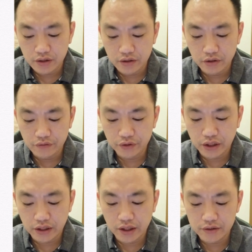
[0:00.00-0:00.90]
if you
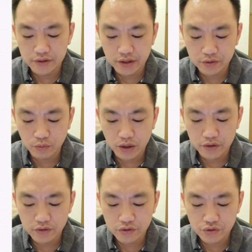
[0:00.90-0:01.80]
can count, that's
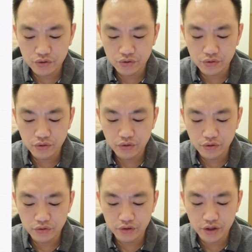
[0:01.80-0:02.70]
1, 2,
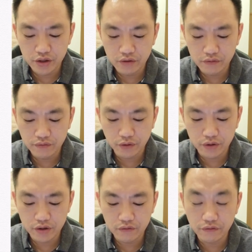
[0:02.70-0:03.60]
3,
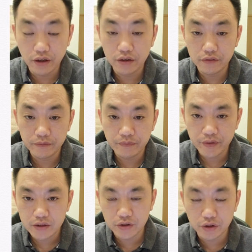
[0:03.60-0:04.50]
4, 5.
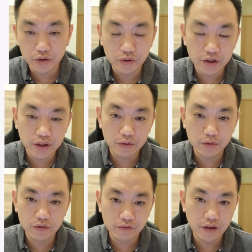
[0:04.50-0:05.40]
So totally there
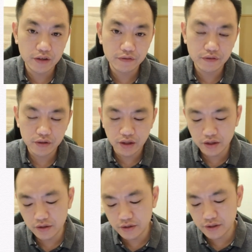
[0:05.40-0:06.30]
were 5
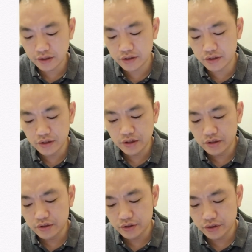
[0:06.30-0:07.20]
sector.
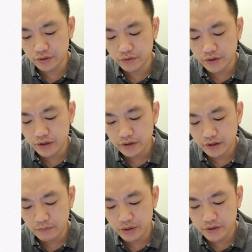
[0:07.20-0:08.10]
So
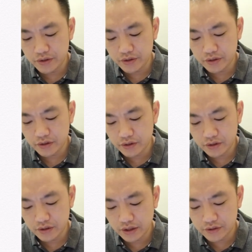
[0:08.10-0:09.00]
that means
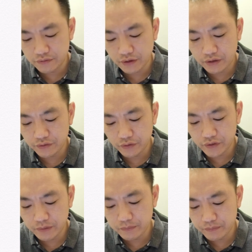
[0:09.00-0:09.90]
there's 5 of
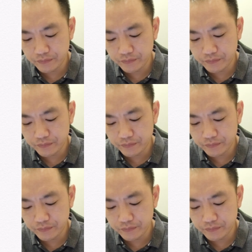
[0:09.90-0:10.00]
them.